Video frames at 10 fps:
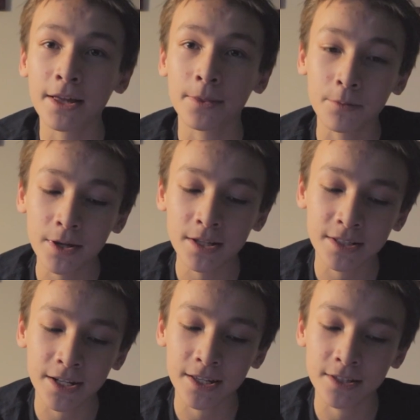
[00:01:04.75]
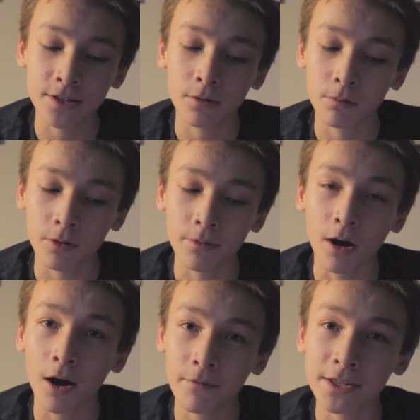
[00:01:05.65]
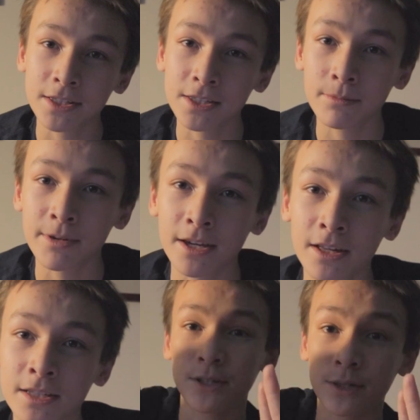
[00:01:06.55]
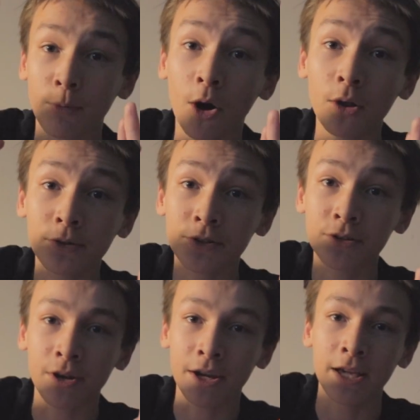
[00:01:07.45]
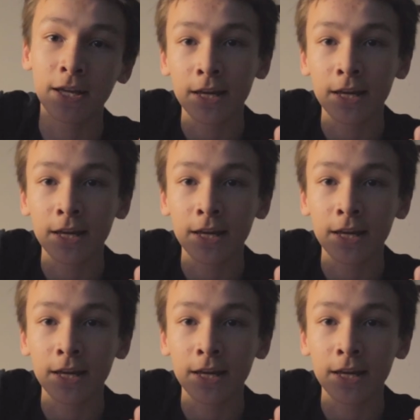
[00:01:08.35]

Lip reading: And the reason is, well, obviously because the smaller screen